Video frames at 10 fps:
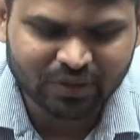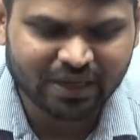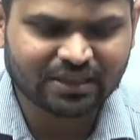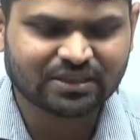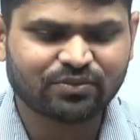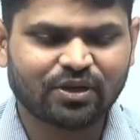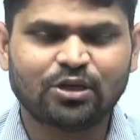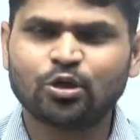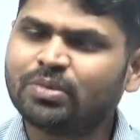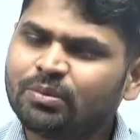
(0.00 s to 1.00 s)
X a
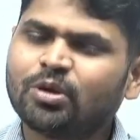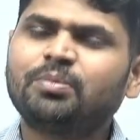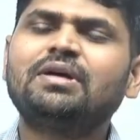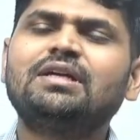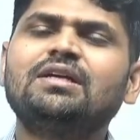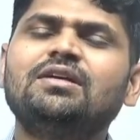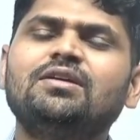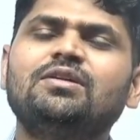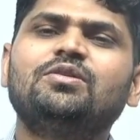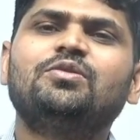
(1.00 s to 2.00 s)
valuable property
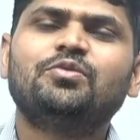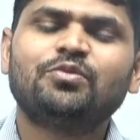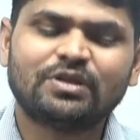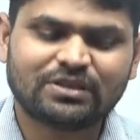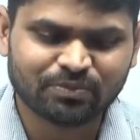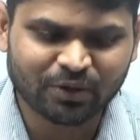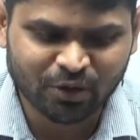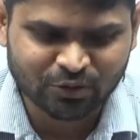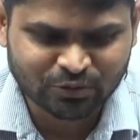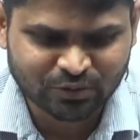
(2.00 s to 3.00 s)
which
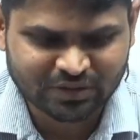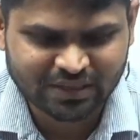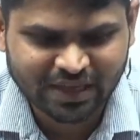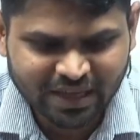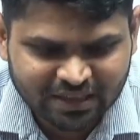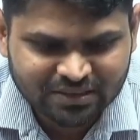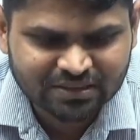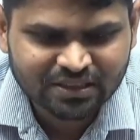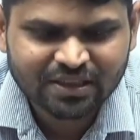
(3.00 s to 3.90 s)
belongs to the X.